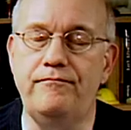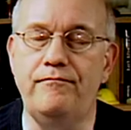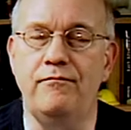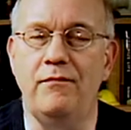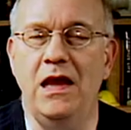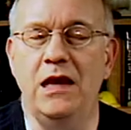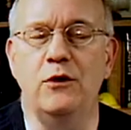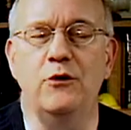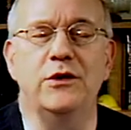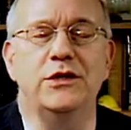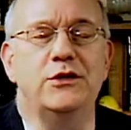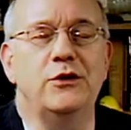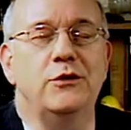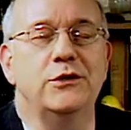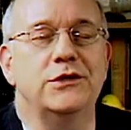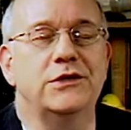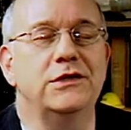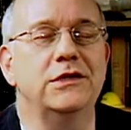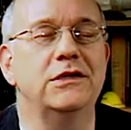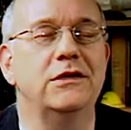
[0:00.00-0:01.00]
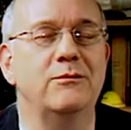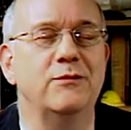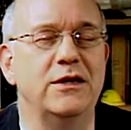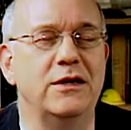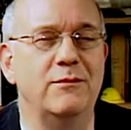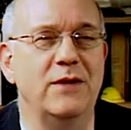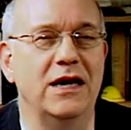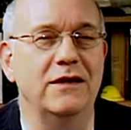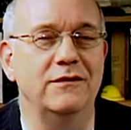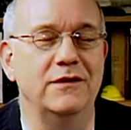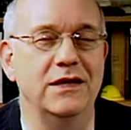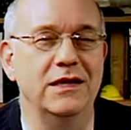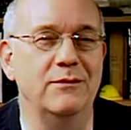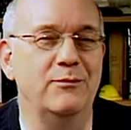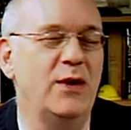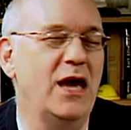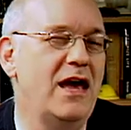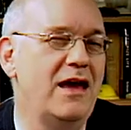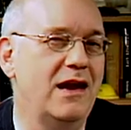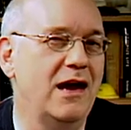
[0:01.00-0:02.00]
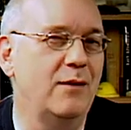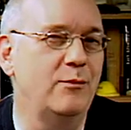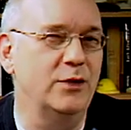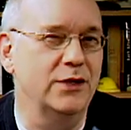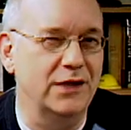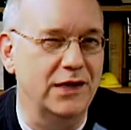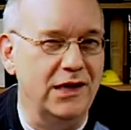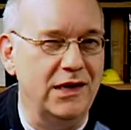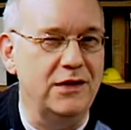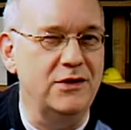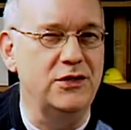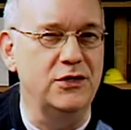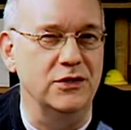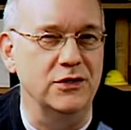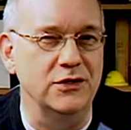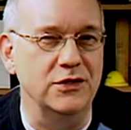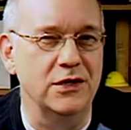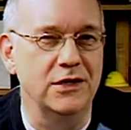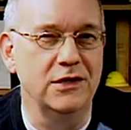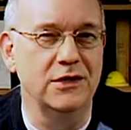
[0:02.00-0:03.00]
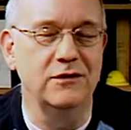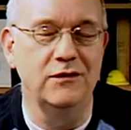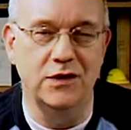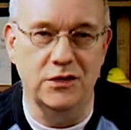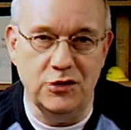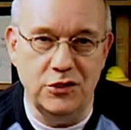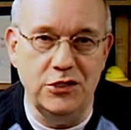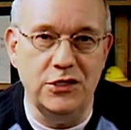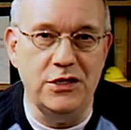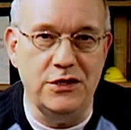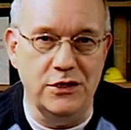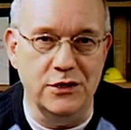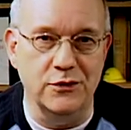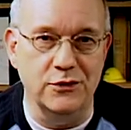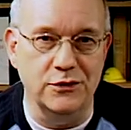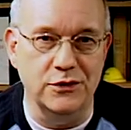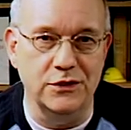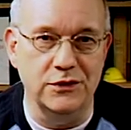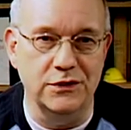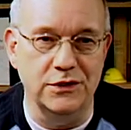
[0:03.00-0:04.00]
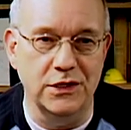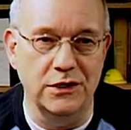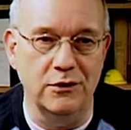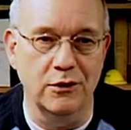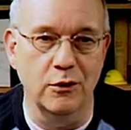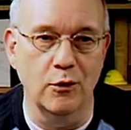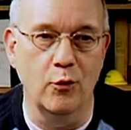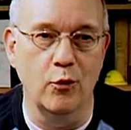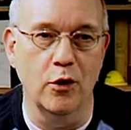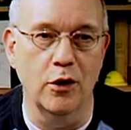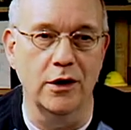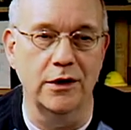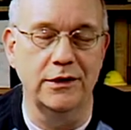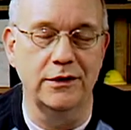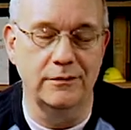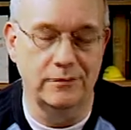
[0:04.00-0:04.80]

And Laurie told us a little bit about the pen applications that she uses in her work.